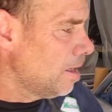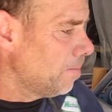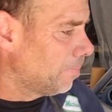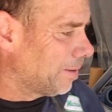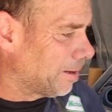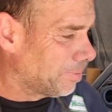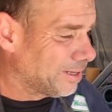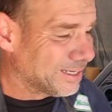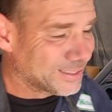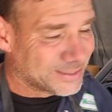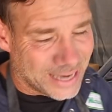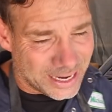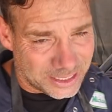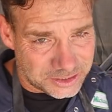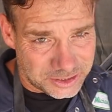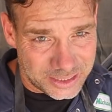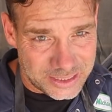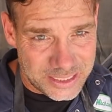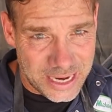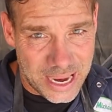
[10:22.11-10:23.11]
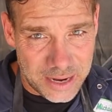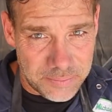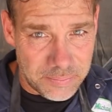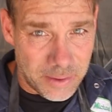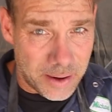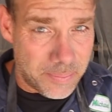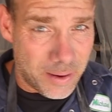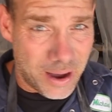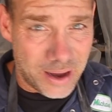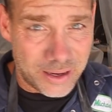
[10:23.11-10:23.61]
but I'm going to actually take
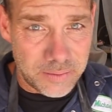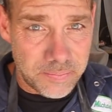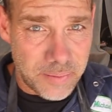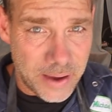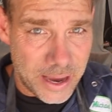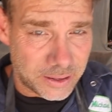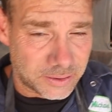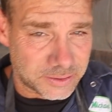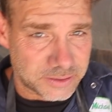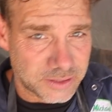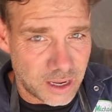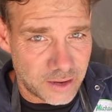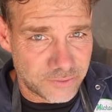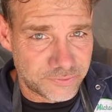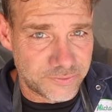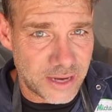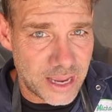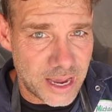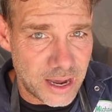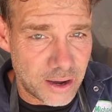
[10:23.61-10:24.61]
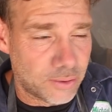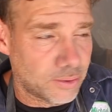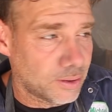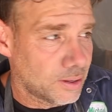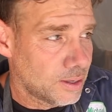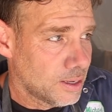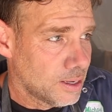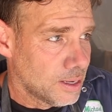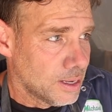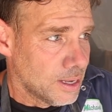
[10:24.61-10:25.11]
my body panels off now
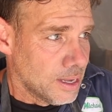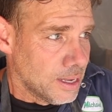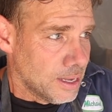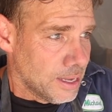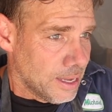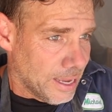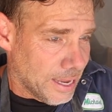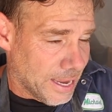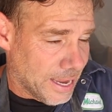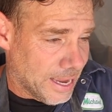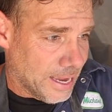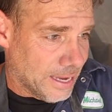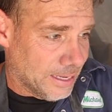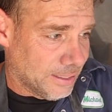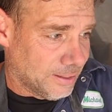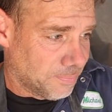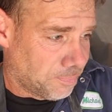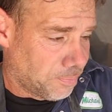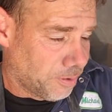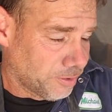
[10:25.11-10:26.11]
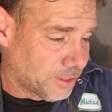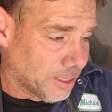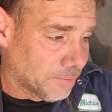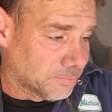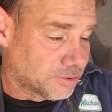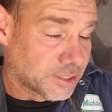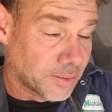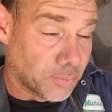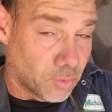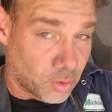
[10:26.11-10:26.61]
and put them
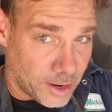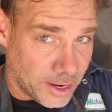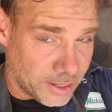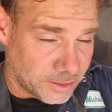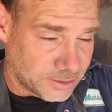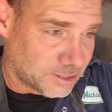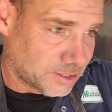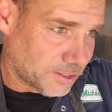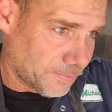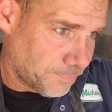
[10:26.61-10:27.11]
somewhere else.